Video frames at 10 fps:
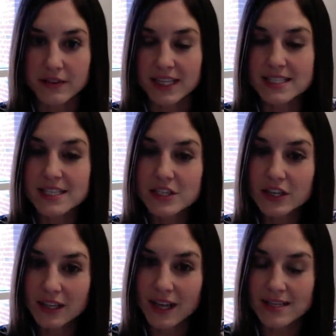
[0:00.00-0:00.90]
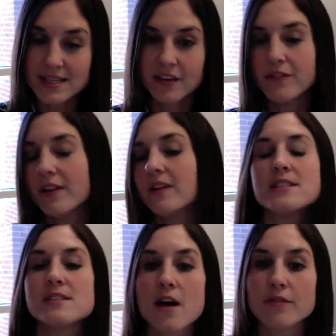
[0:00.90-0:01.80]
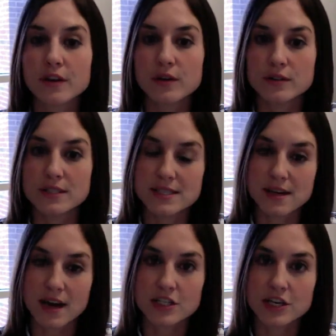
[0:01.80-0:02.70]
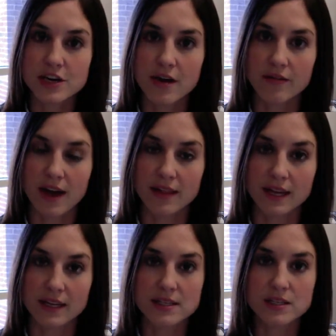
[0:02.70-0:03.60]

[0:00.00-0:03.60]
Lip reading: This is your classic philosophical discussion of ethics.